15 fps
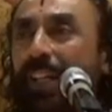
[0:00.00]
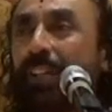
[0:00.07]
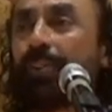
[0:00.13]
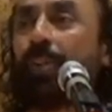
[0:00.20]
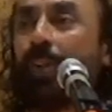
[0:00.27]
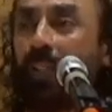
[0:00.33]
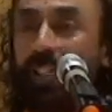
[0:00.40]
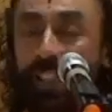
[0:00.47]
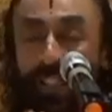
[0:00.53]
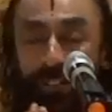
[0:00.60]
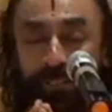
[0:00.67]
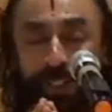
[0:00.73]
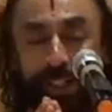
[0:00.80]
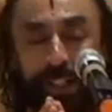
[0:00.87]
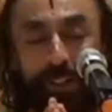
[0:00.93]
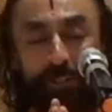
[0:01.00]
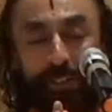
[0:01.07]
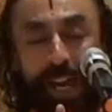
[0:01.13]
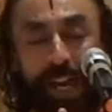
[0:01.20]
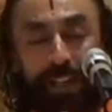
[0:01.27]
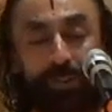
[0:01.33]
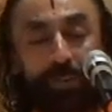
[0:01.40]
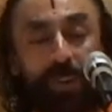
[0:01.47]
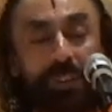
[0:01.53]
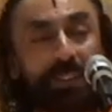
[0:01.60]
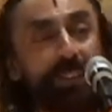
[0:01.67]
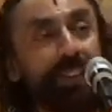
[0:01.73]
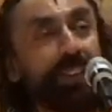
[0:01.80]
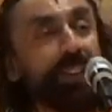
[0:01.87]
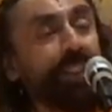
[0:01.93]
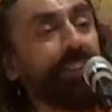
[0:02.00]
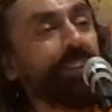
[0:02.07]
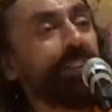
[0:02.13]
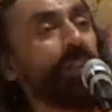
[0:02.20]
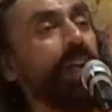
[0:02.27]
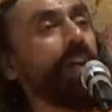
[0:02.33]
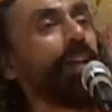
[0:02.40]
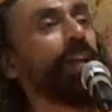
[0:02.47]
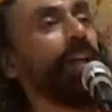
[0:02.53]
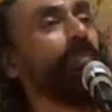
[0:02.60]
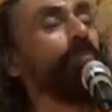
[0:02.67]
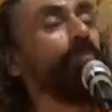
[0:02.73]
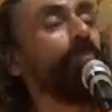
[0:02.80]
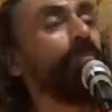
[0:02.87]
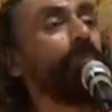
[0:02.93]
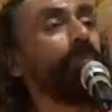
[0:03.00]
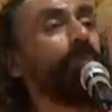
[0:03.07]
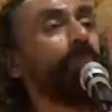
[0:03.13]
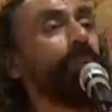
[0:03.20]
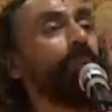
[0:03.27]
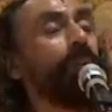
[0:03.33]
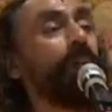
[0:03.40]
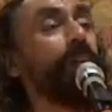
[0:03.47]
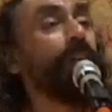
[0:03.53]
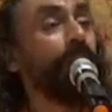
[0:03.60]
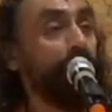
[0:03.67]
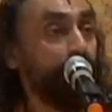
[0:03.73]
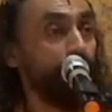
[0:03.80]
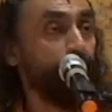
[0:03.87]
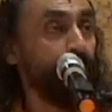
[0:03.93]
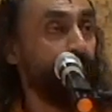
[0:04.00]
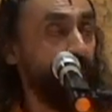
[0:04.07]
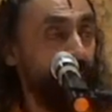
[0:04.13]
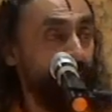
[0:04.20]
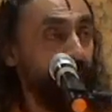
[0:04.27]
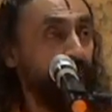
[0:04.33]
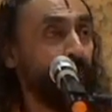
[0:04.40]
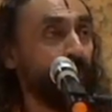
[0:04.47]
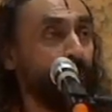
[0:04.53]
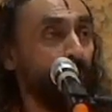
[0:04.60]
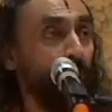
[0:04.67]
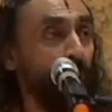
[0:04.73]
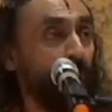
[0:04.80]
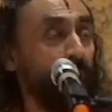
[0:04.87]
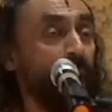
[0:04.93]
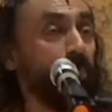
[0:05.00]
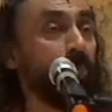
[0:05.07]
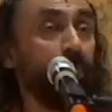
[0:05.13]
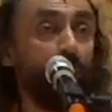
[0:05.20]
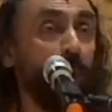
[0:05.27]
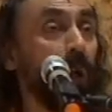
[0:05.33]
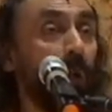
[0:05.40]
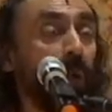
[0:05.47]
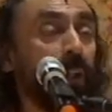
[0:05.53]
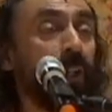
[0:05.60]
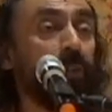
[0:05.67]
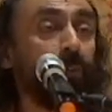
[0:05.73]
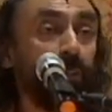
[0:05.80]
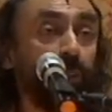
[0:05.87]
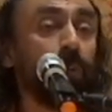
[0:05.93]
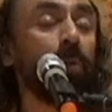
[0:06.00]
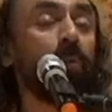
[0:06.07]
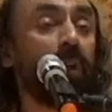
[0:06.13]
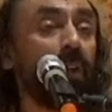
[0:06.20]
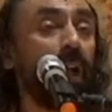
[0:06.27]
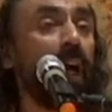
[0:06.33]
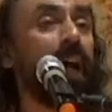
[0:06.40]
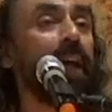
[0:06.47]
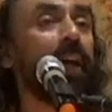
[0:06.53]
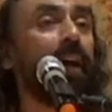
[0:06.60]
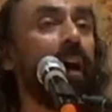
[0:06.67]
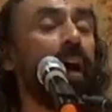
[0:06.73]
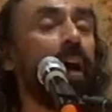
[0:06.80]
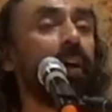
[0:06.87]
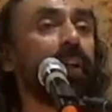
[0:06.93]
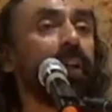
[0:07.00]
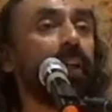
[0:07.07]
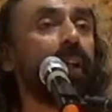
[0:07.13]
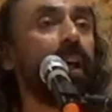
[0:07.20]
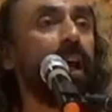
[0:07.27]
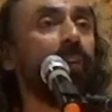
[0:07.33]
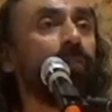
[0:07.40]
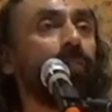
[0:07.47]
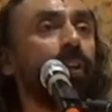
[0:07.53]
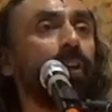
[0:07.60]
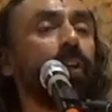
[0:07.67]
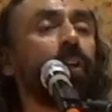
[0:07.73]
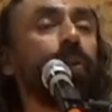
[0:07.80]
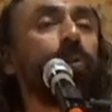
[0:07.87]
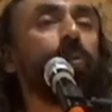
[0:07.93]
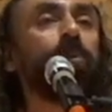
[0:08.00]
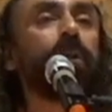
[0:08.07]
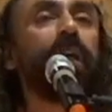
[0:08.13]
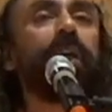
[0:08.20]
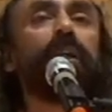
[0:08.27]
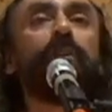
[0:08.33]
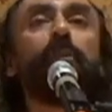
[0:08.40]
So even if adversity struck him, his belief told him, no, if you try hard enough, you can